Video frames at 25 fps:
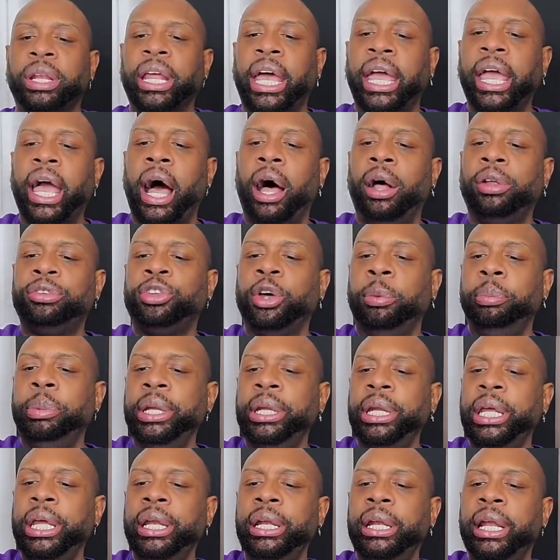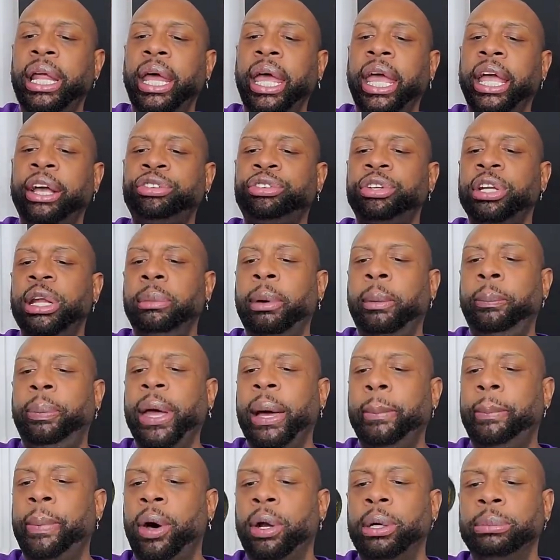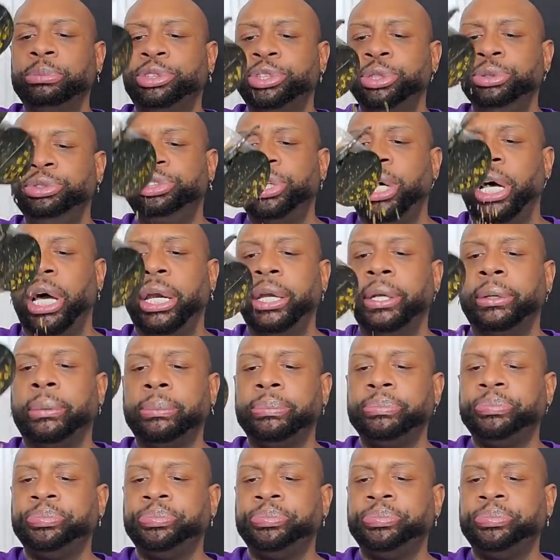They also be needing extra lemon pepper on them too, tiny.